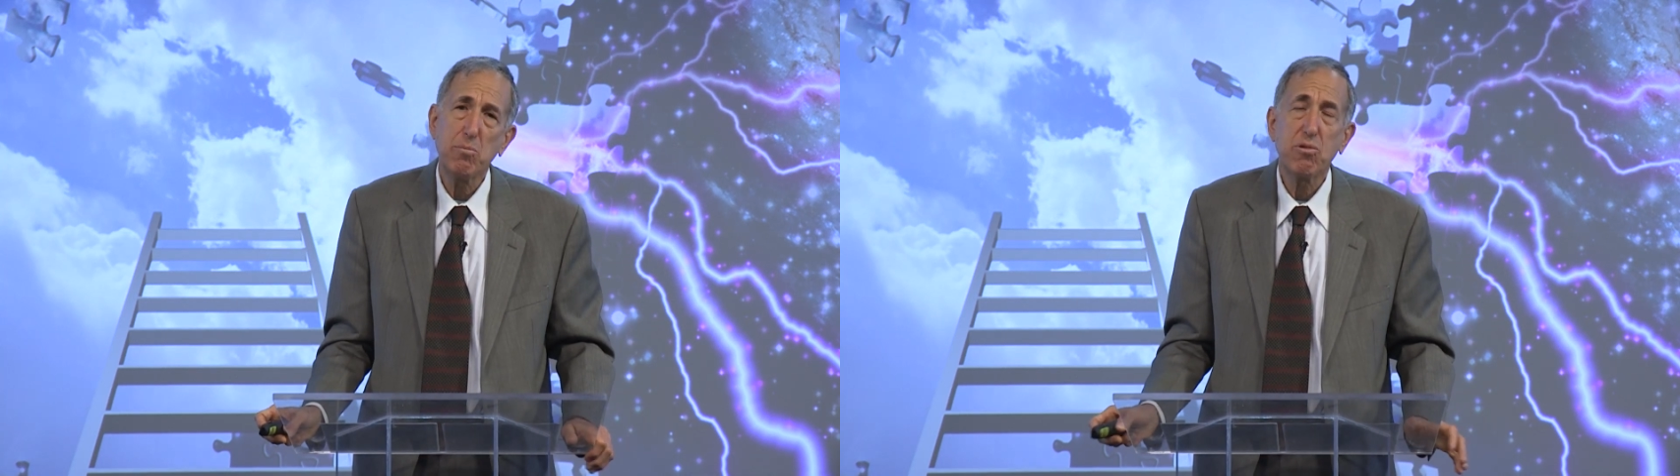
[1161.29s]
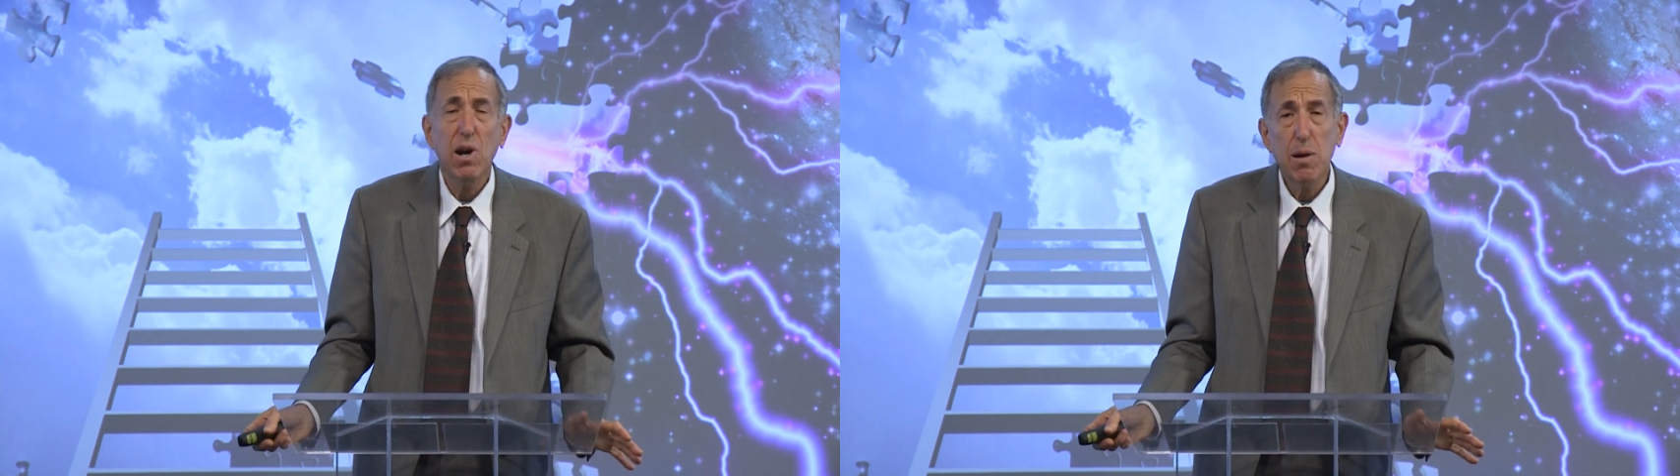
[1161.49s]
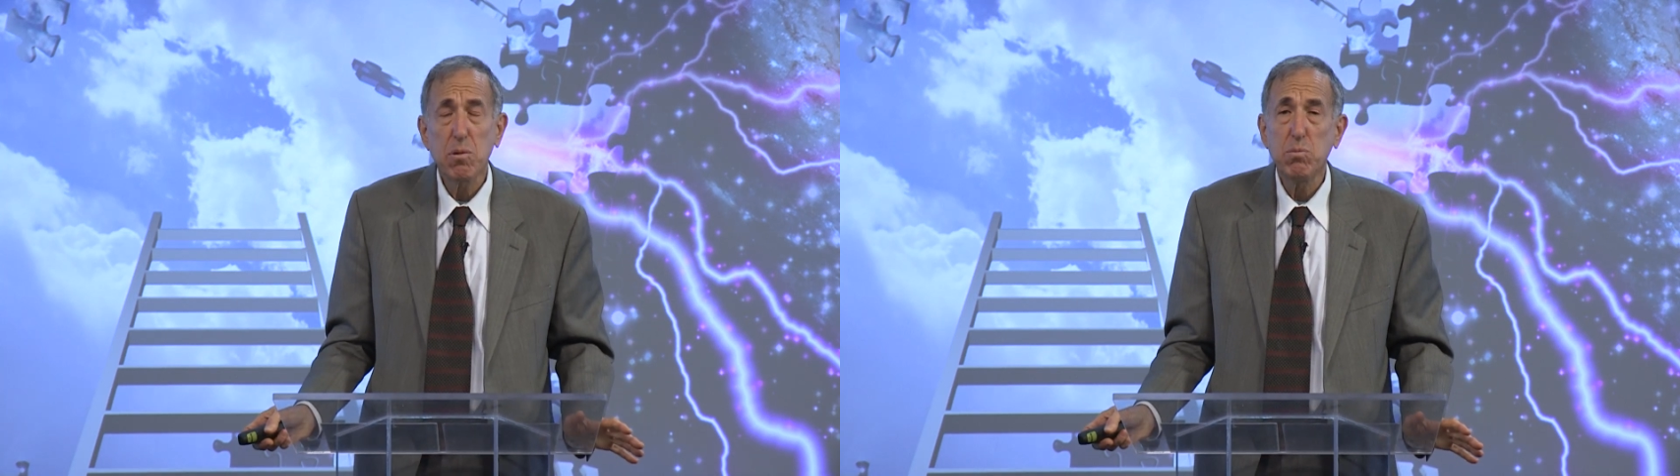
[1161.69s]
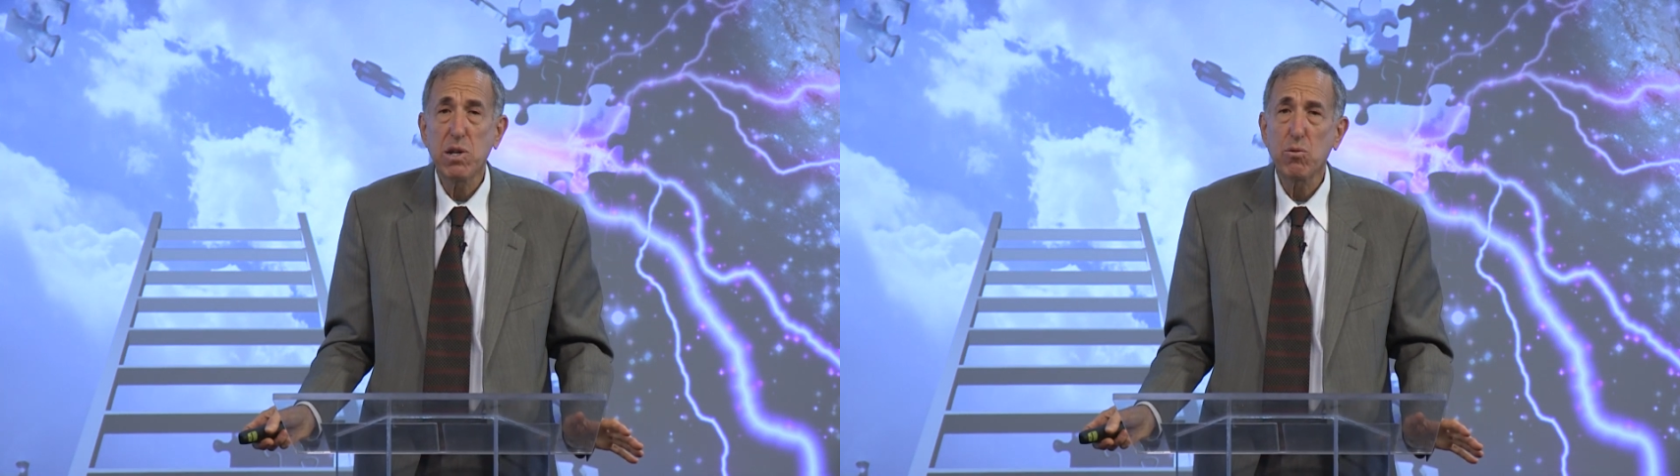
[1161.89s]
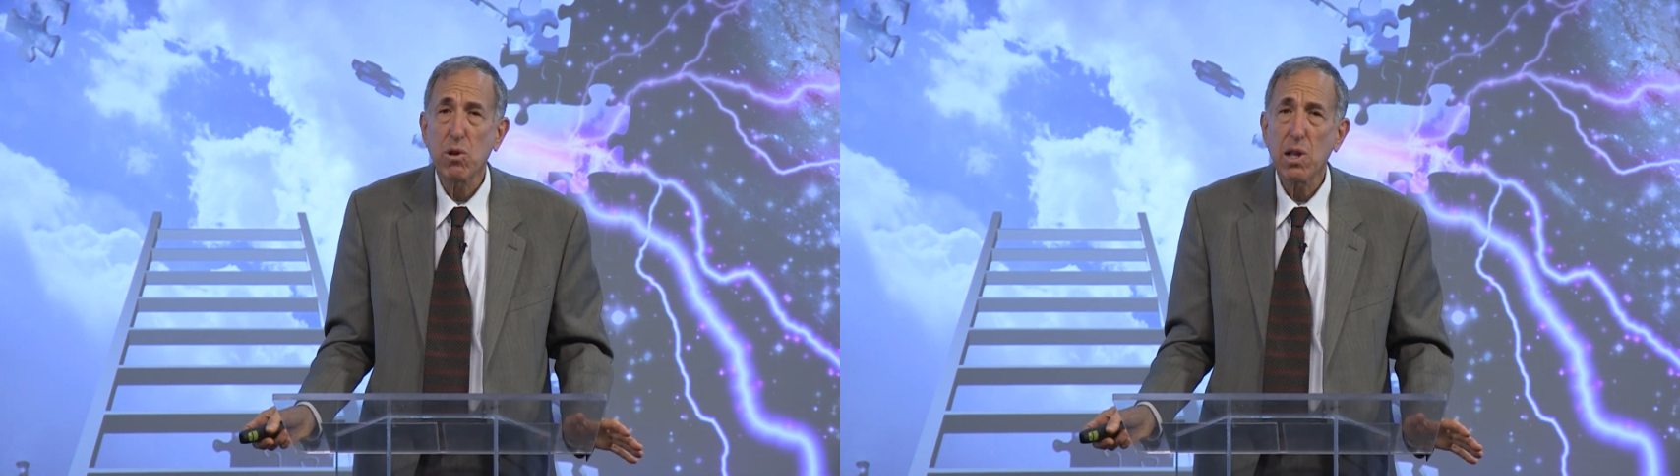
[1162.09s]

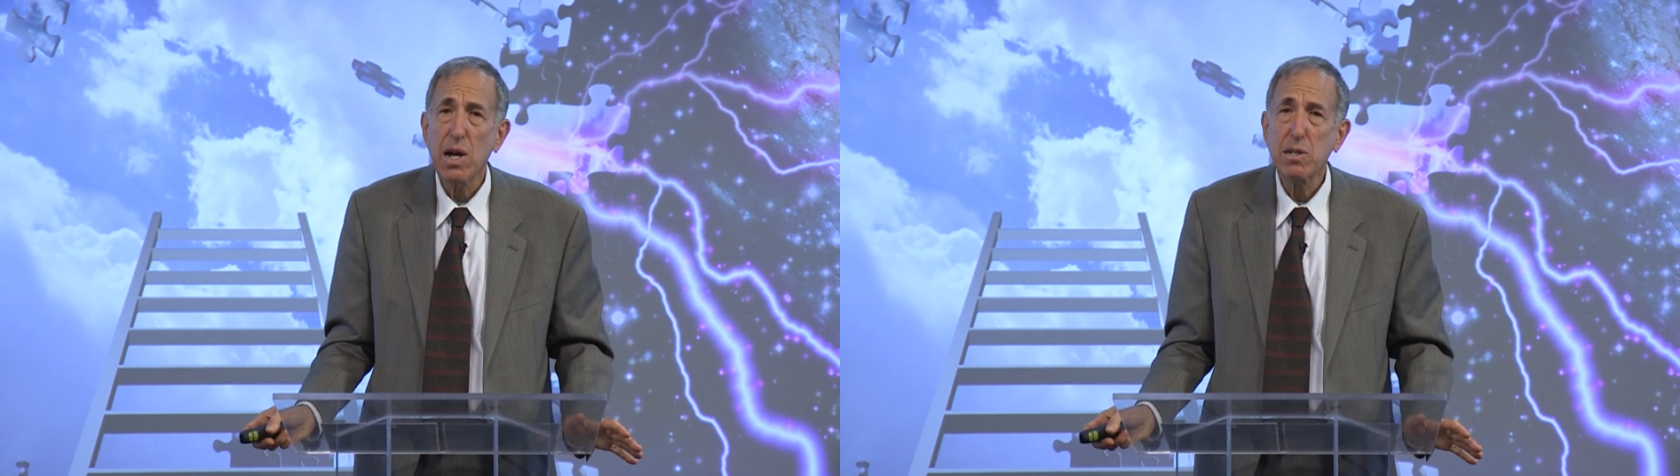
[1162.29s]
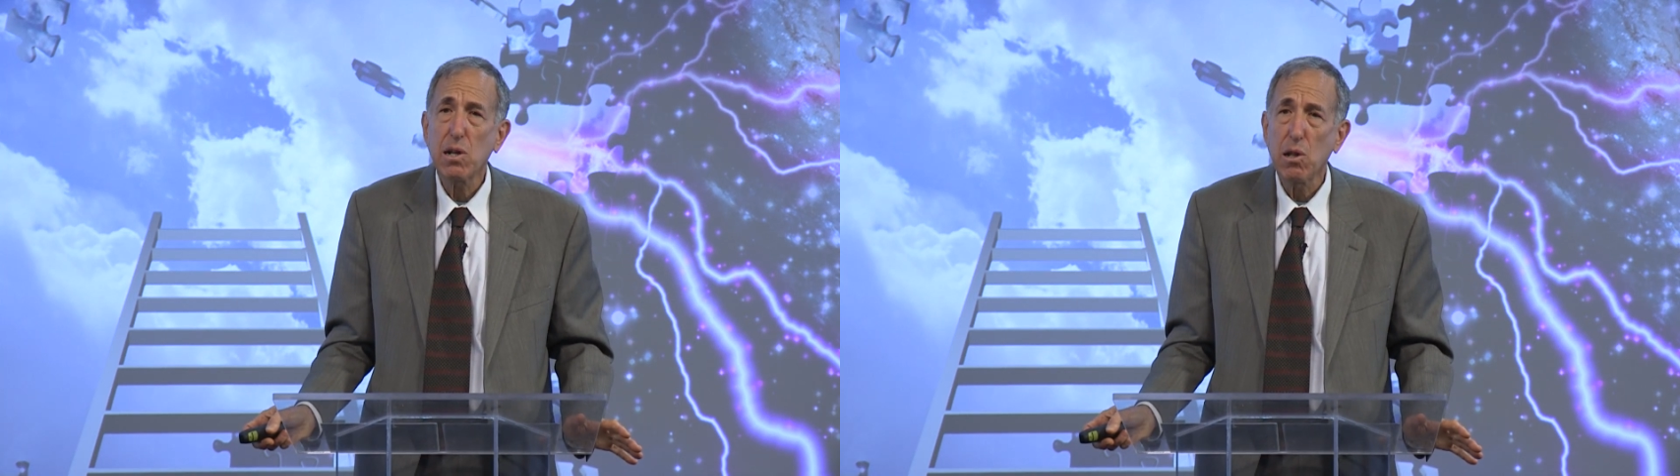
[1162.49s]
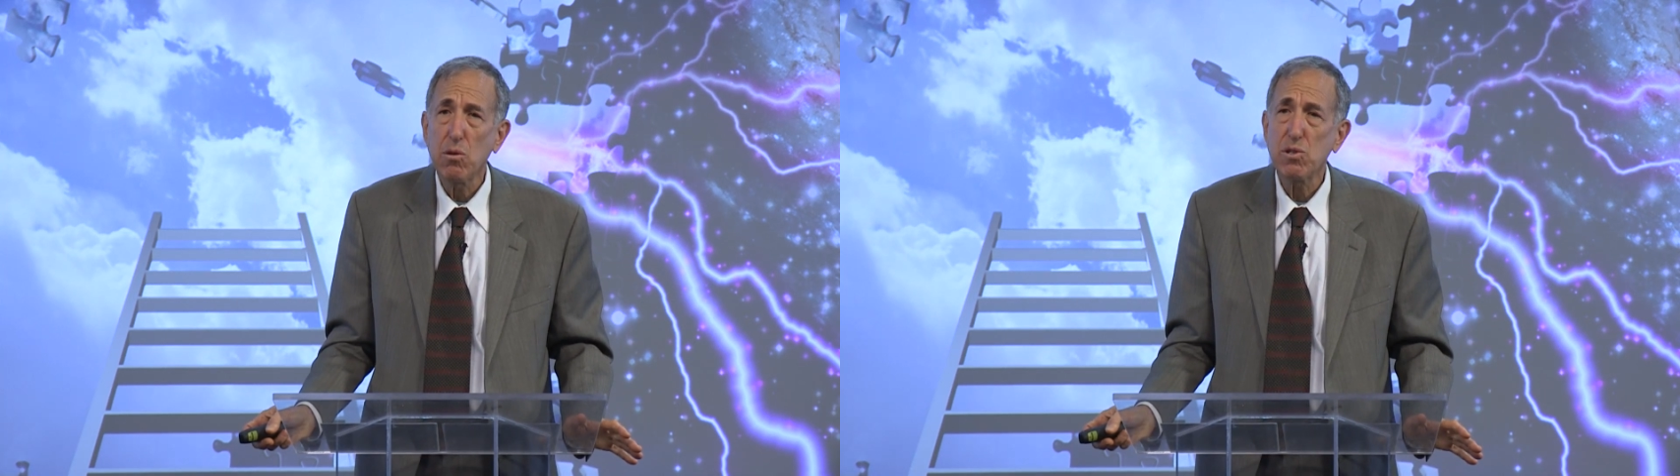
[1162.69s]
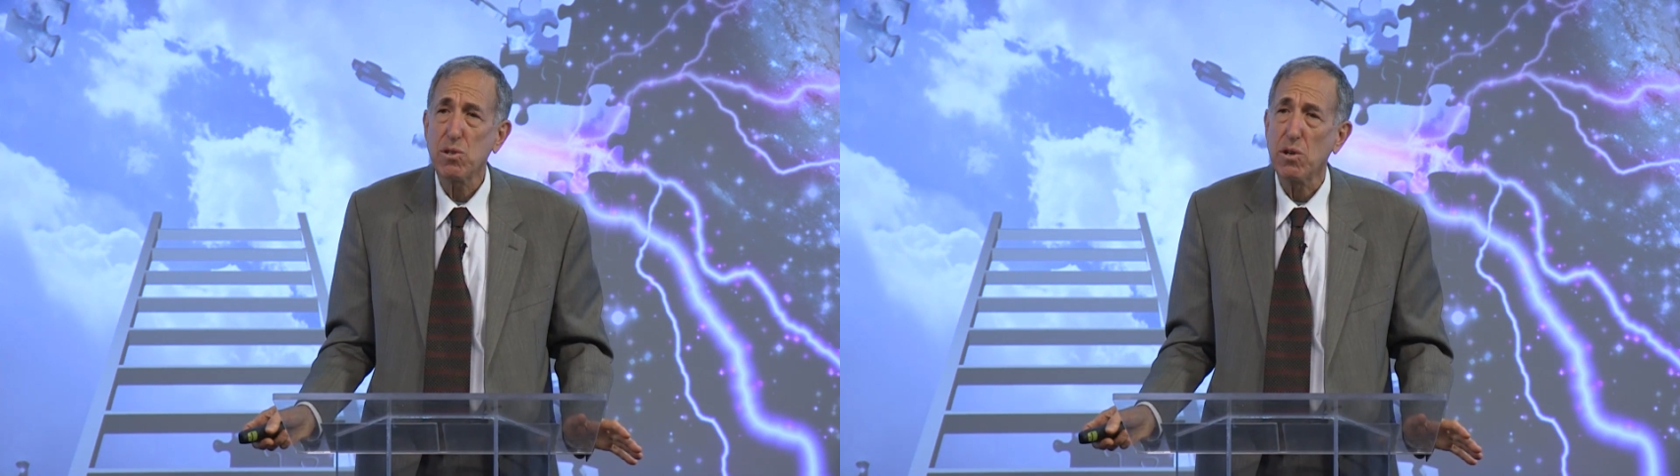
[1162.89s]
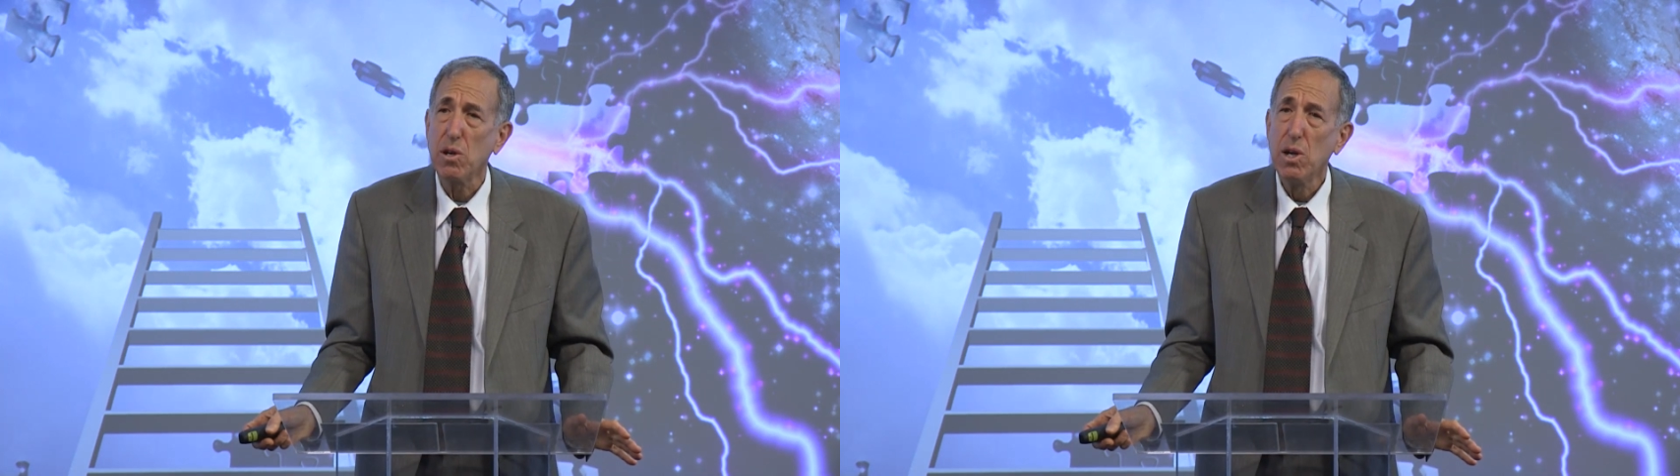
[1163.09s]
probably were a lot closer